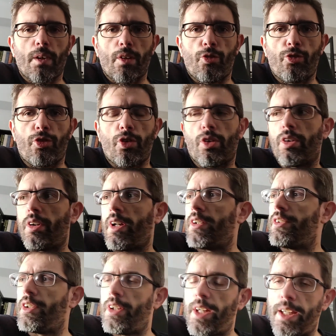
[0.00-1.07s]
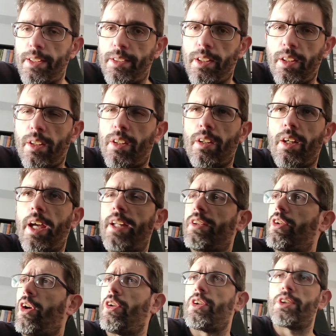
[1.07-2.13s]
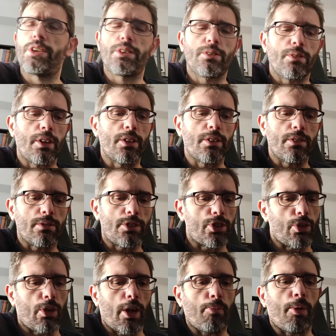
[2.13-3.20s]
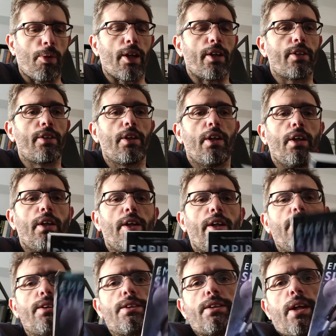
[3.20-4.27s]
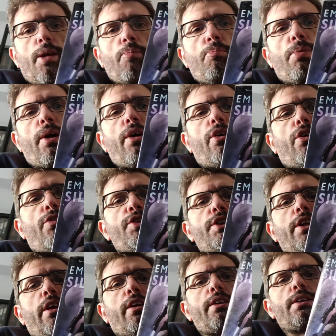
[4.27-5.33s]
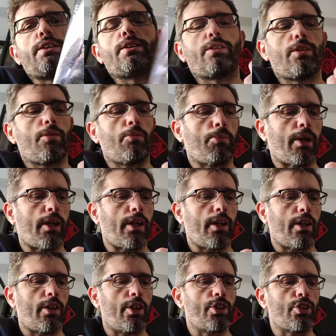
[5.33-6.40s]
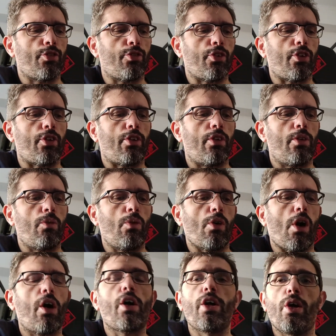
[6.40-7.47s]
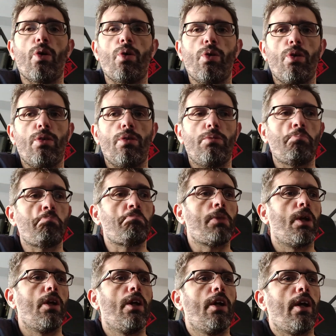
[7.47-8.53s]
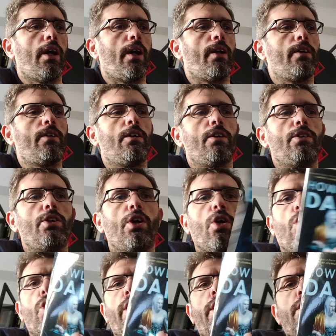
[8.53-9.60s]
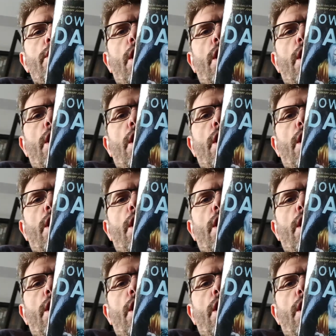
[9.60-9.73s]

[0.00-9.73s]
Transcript: for under 80 eight dollars and so I bought it it's Empire of Silence by Christopher Ruocchio and The Howling